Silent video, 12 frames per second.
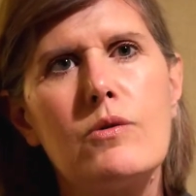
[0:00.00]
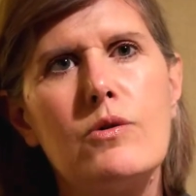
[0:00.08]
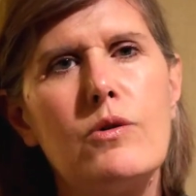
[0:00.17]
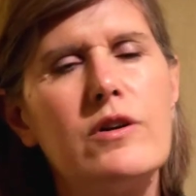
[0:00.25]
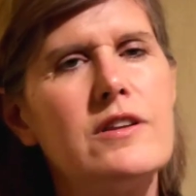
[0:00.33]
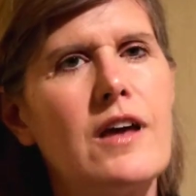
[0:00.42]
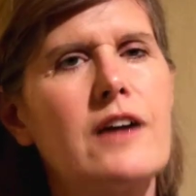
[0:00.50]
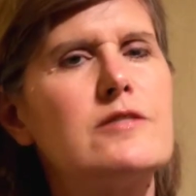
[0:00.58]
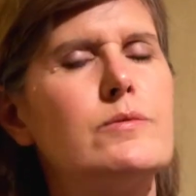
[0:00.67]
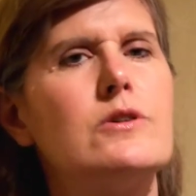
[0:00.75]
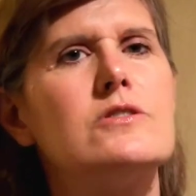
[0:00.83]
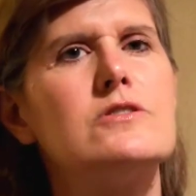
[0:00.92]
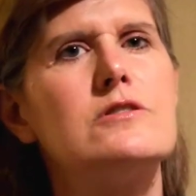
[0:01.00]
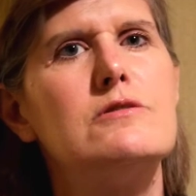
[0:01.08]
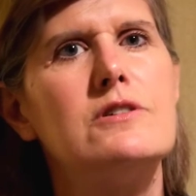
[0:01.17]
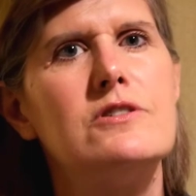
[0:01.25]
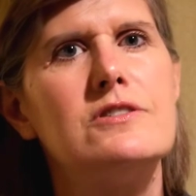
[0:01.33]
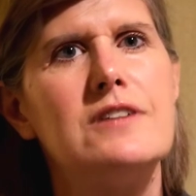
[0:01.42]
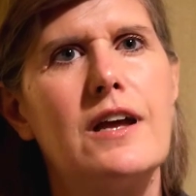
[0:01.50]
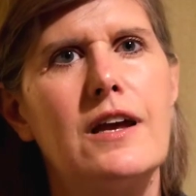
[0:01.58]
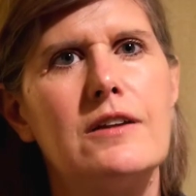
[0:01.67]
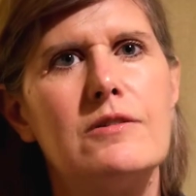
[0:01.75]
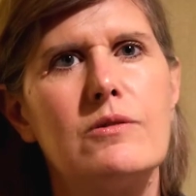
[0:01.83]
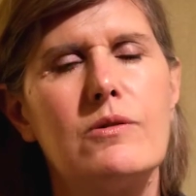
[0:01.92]
who are the experts who
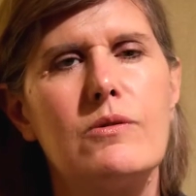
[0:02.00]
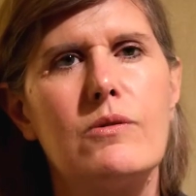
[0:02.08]
understand